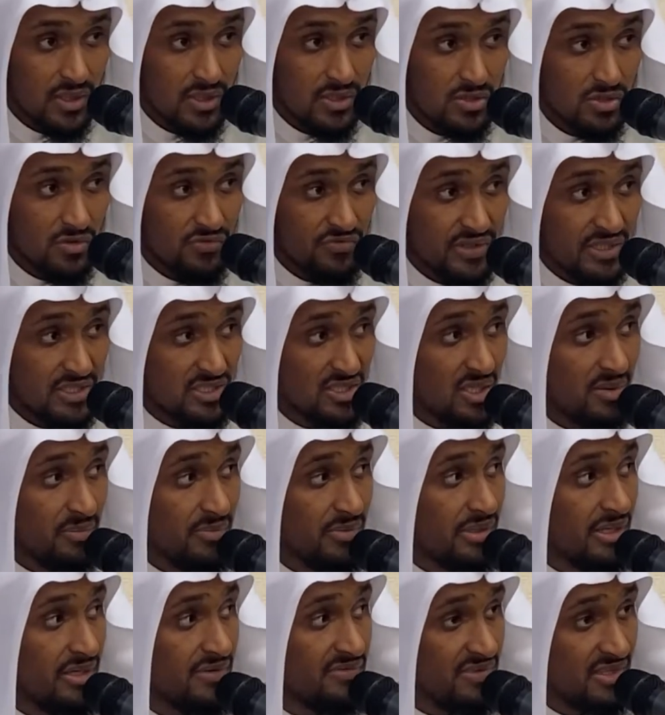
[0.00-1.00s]
So for
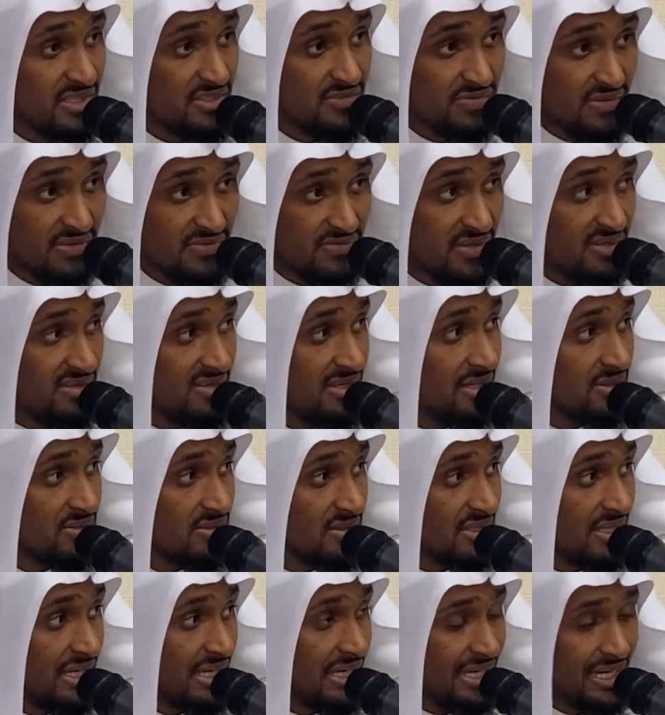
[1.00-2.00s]
example, if this
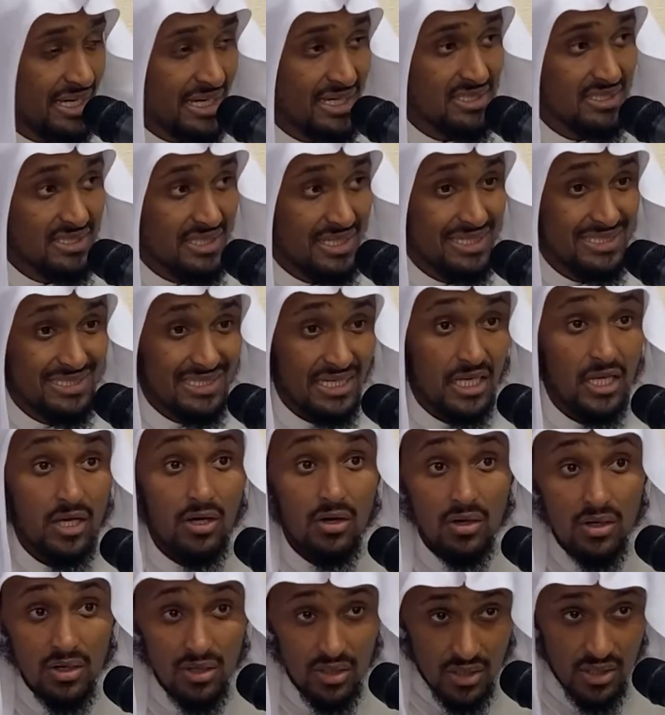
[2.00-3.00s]
50,000 that he has is a
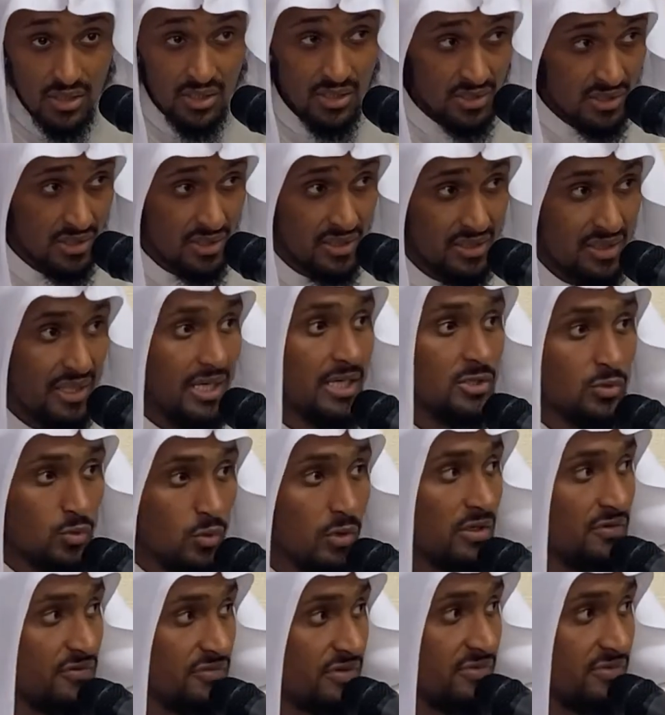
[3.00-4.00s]
car that is worth